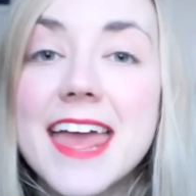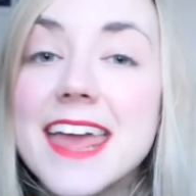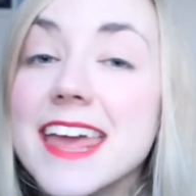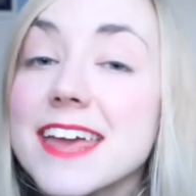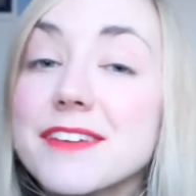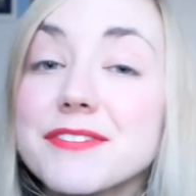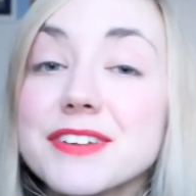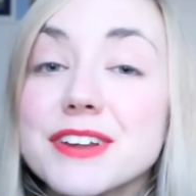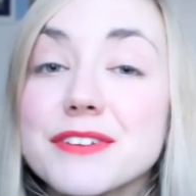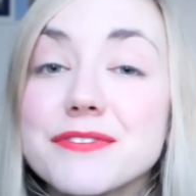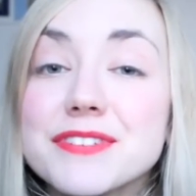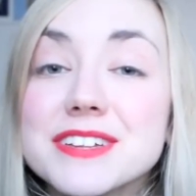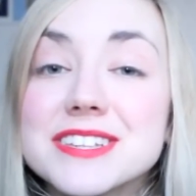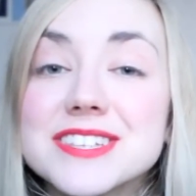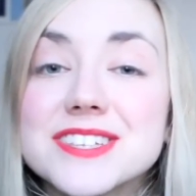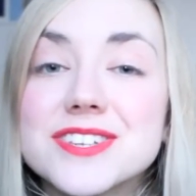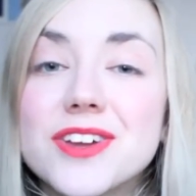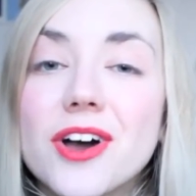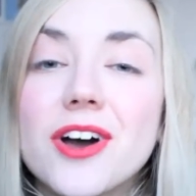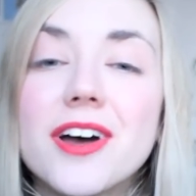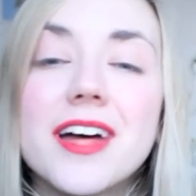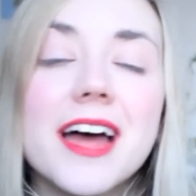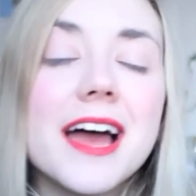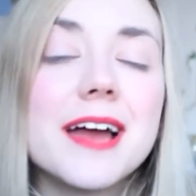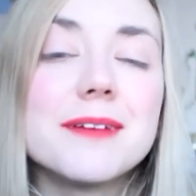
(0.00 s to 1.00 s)
Even if it's
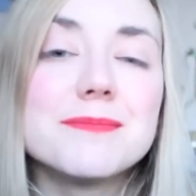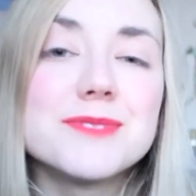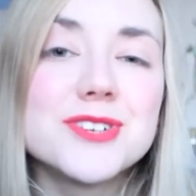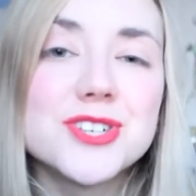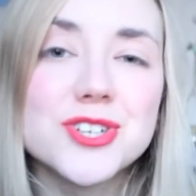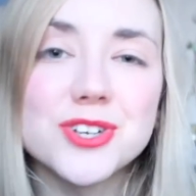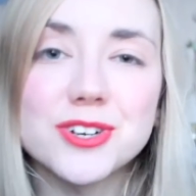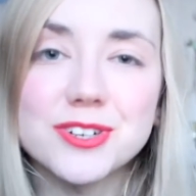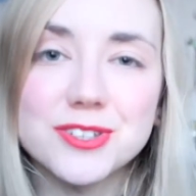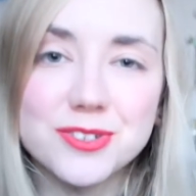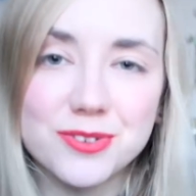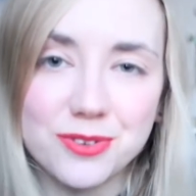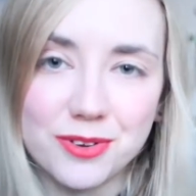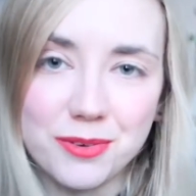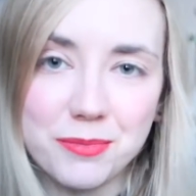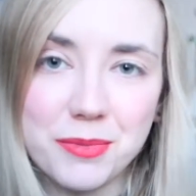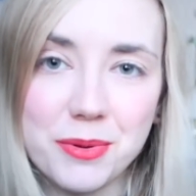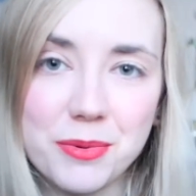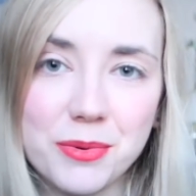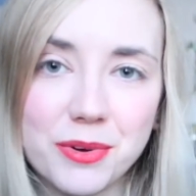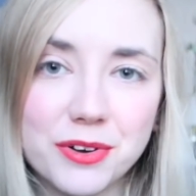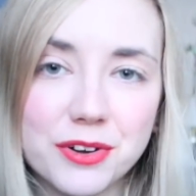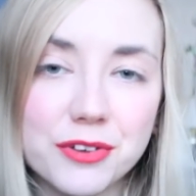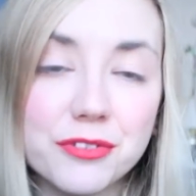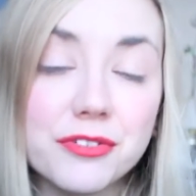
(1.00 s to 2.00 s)
not, I'm sure it's going to
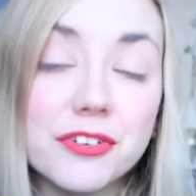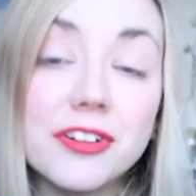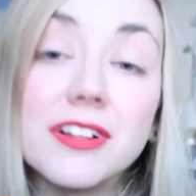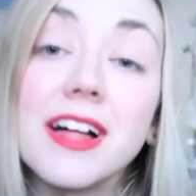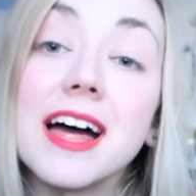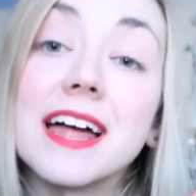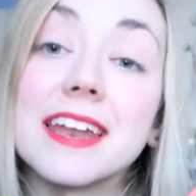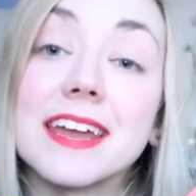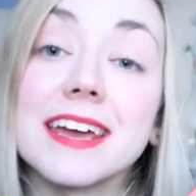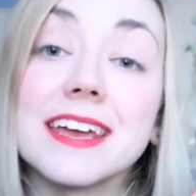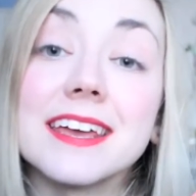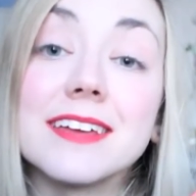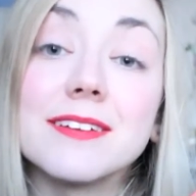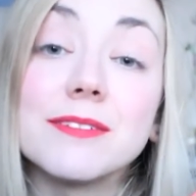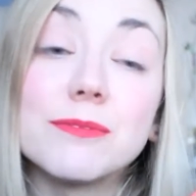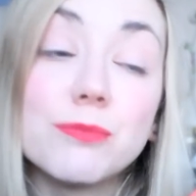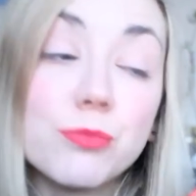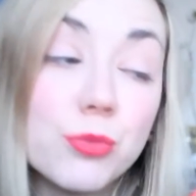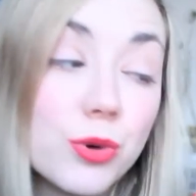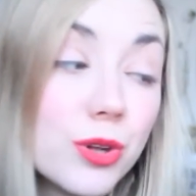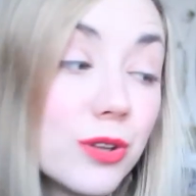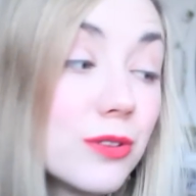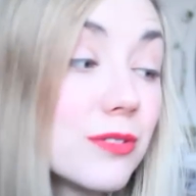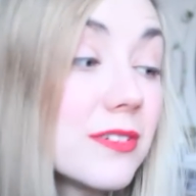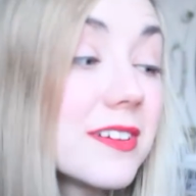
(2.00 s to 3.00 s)
be wonderful and I
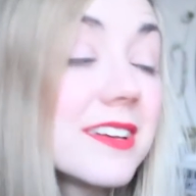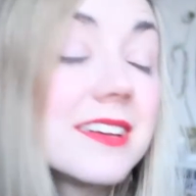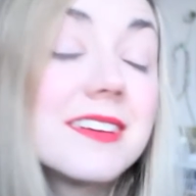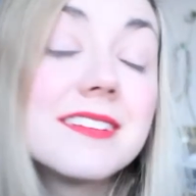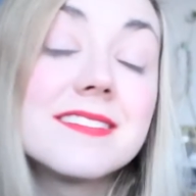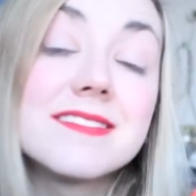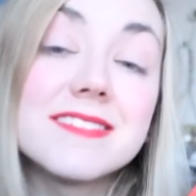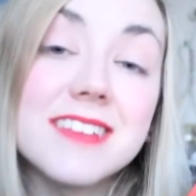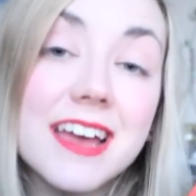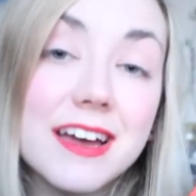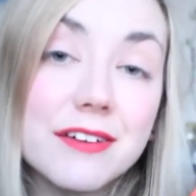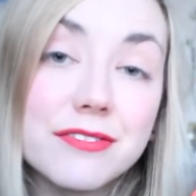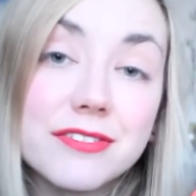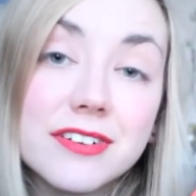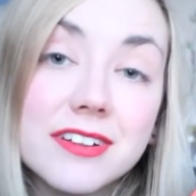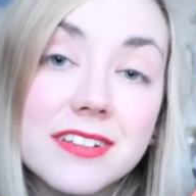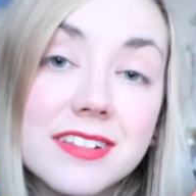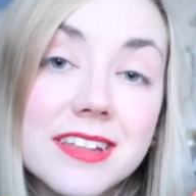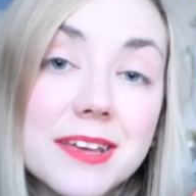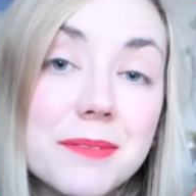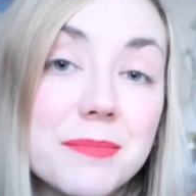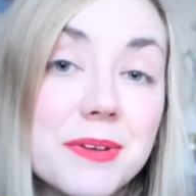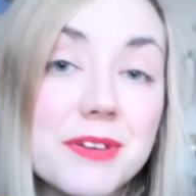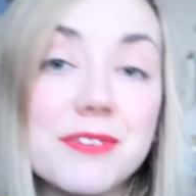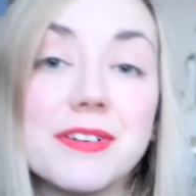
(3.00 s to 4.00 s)
will
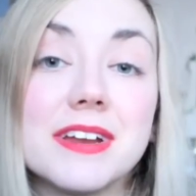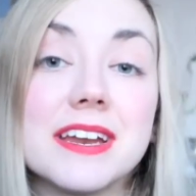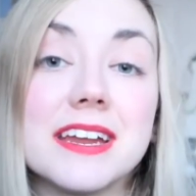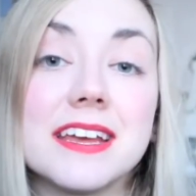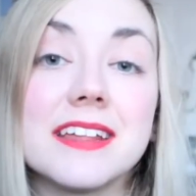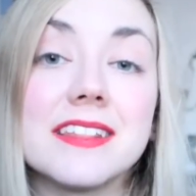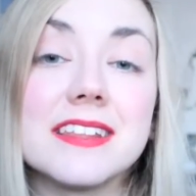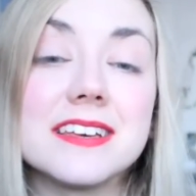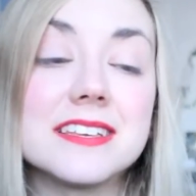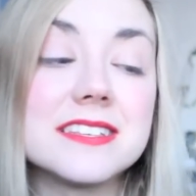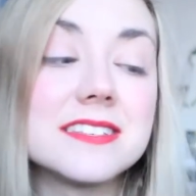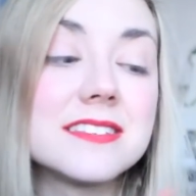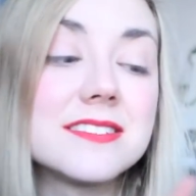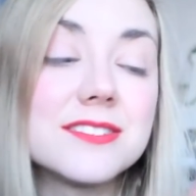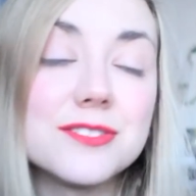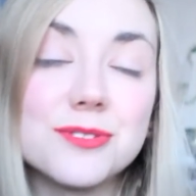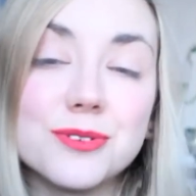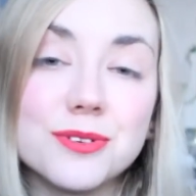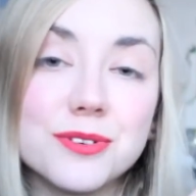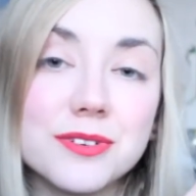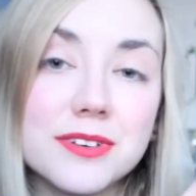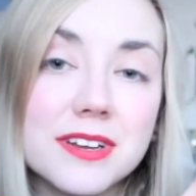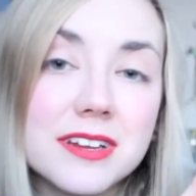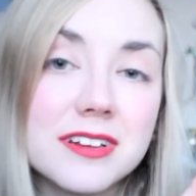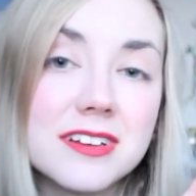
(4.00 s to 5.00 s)
definitely be reading this
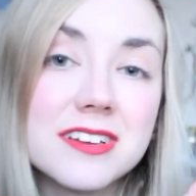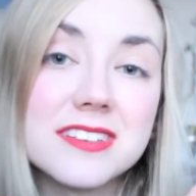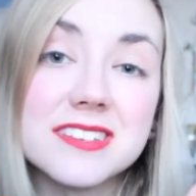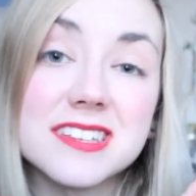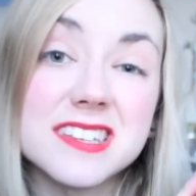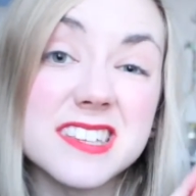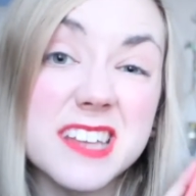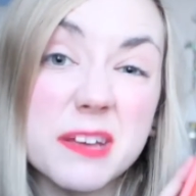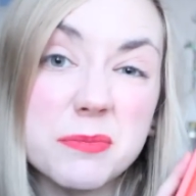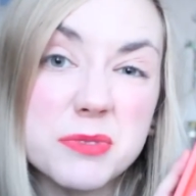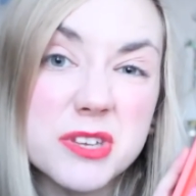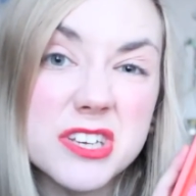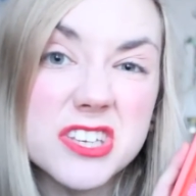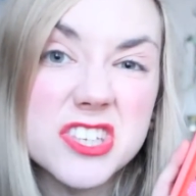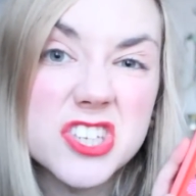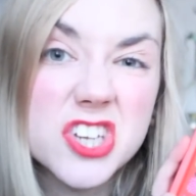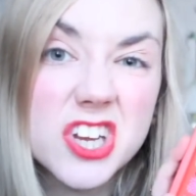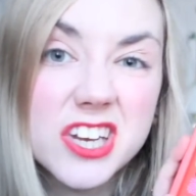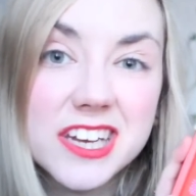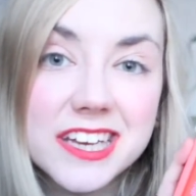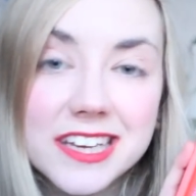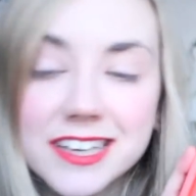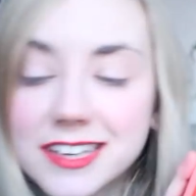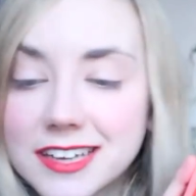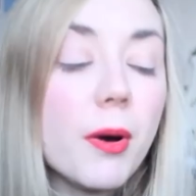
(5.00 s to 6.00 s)
soon because it's absolutely
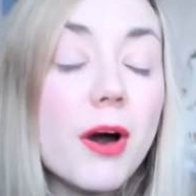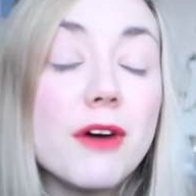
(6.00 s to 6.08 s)
stunning.